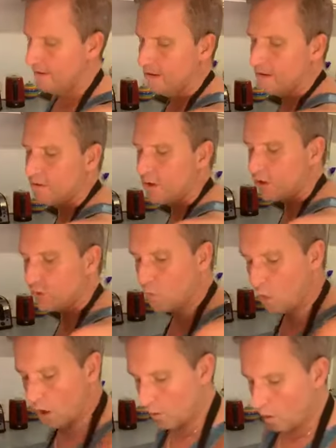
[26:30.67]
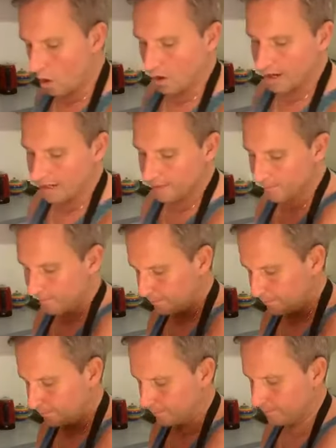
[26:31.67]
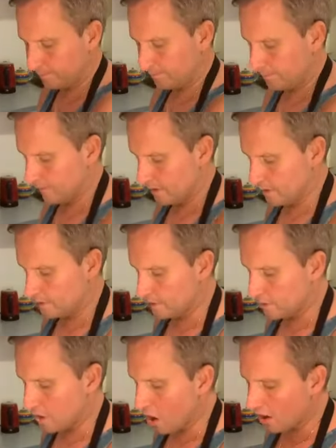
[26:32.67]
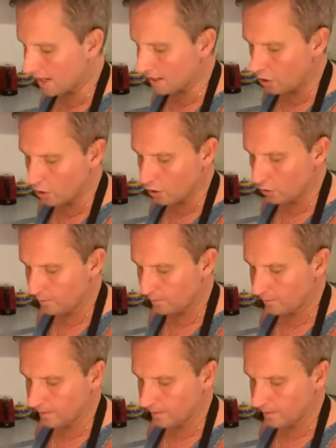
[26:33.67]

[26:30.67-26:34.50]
We've got some white wine, some garlic oil.